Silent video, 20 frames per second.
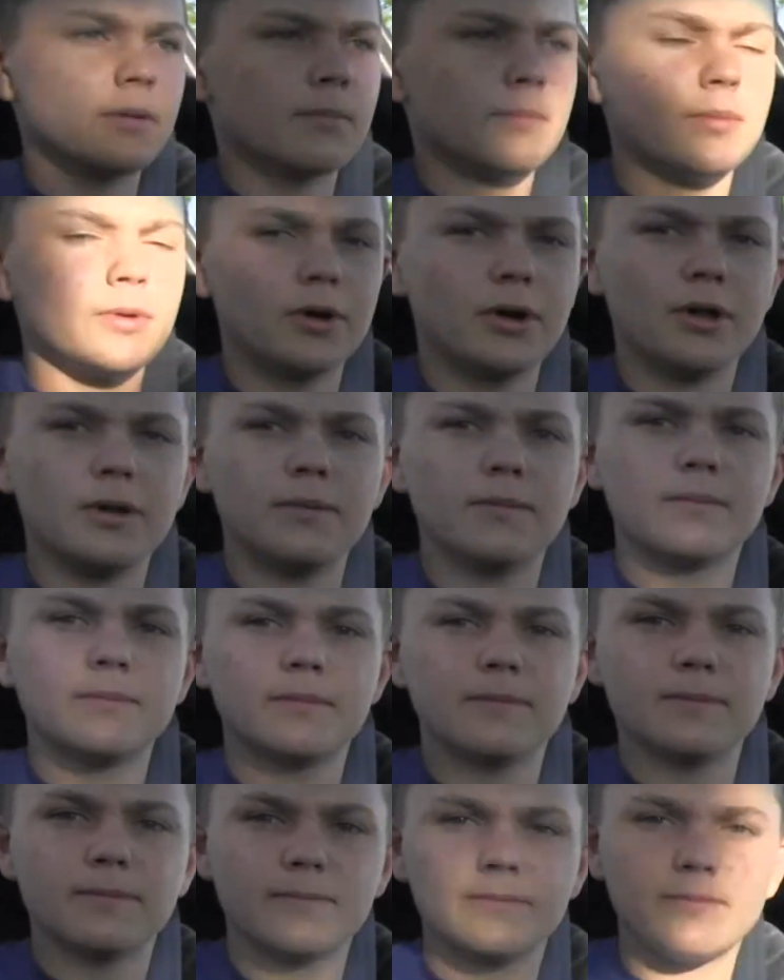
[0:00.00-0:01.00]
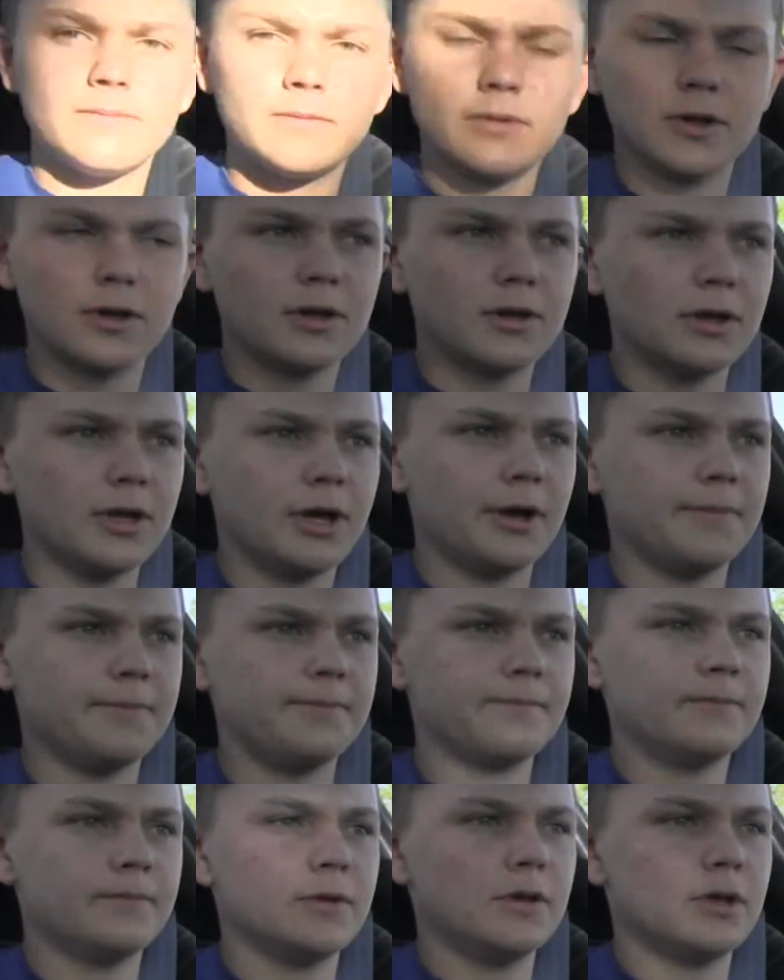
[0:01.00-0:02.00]
But yeah,
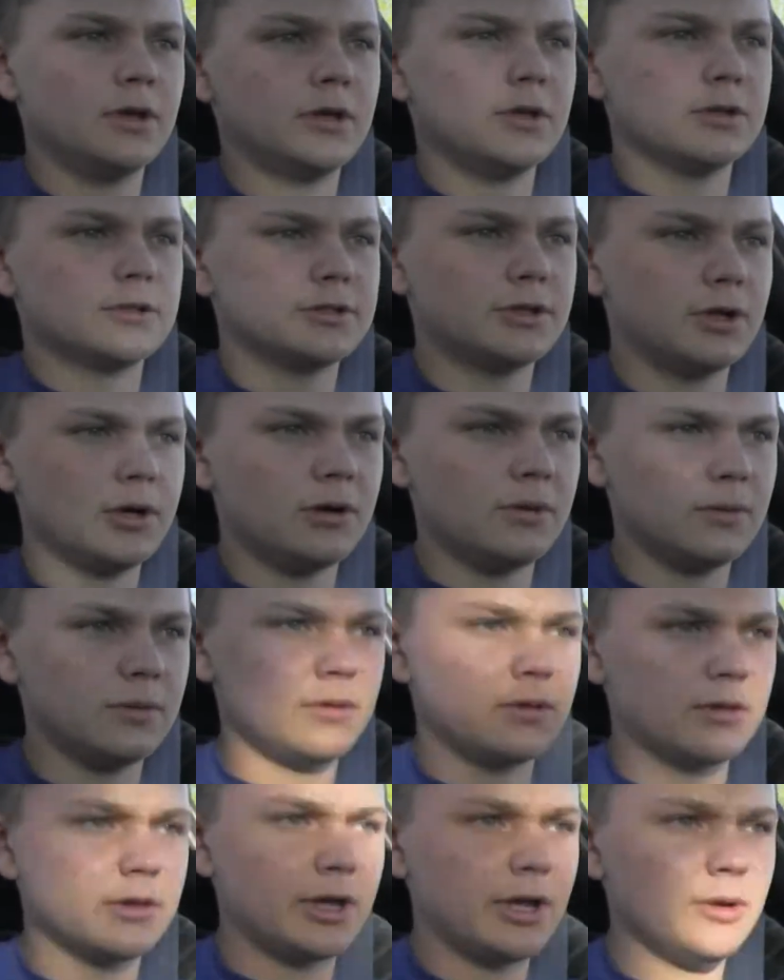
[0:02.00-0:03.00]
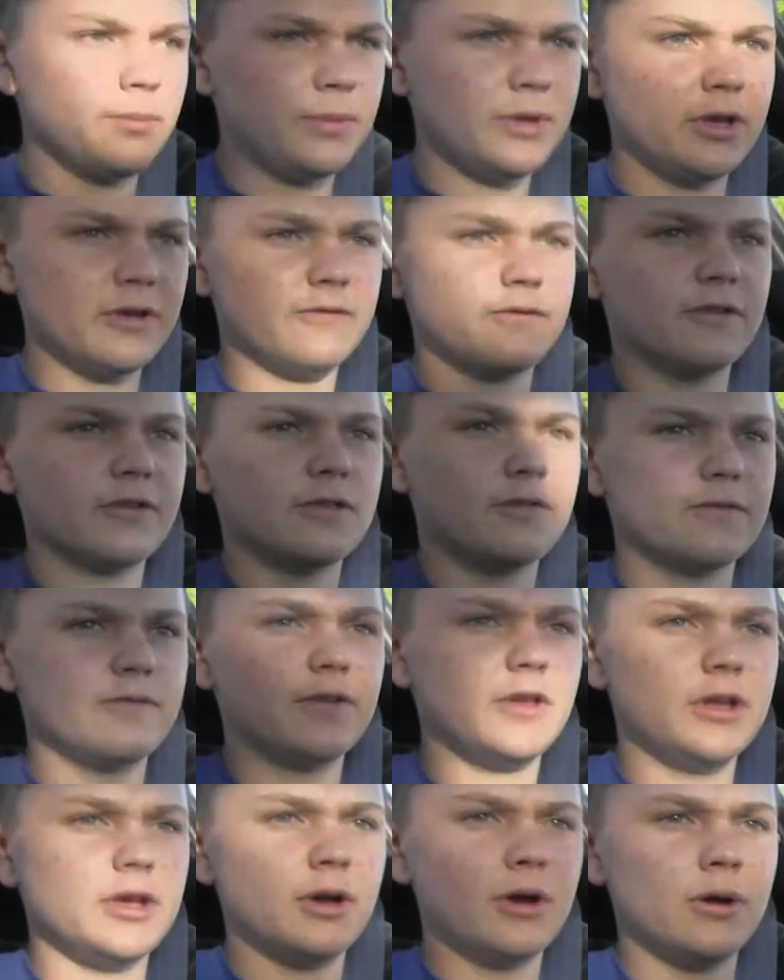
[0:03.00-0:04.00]
so that'll be it for the
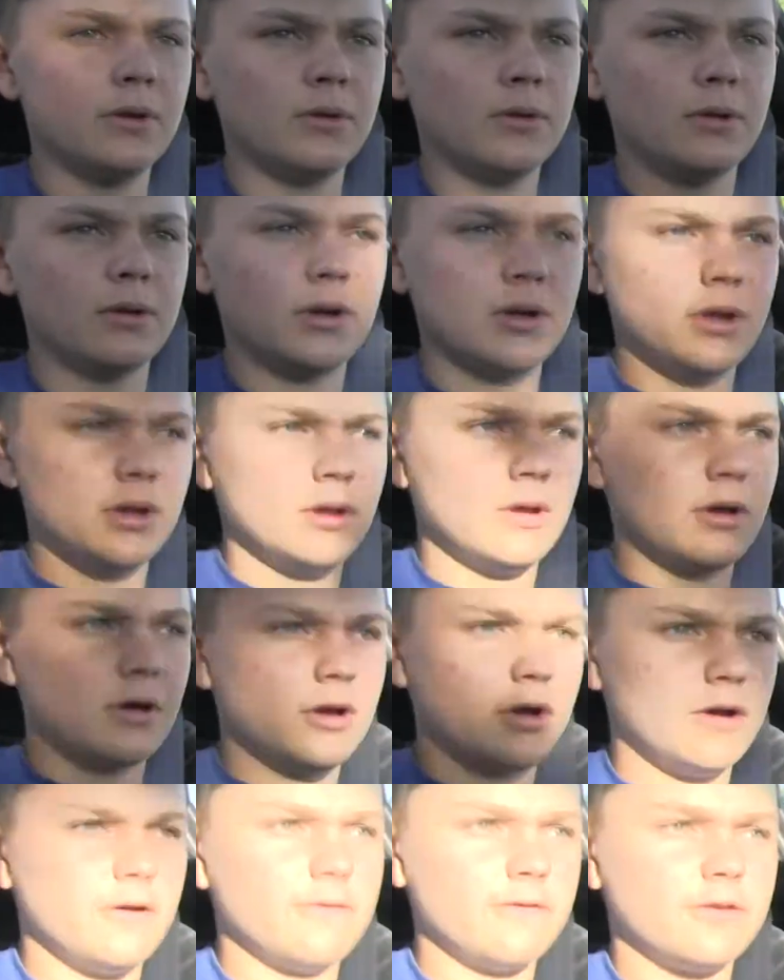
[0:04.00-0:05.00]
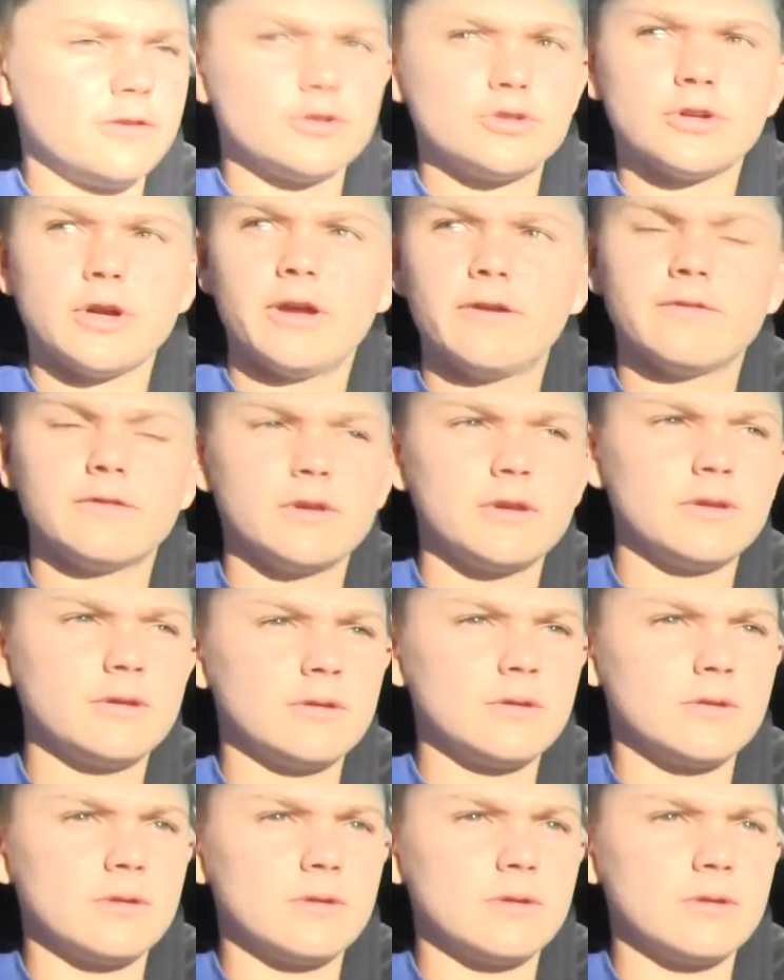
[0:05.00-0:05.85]
video of the driving.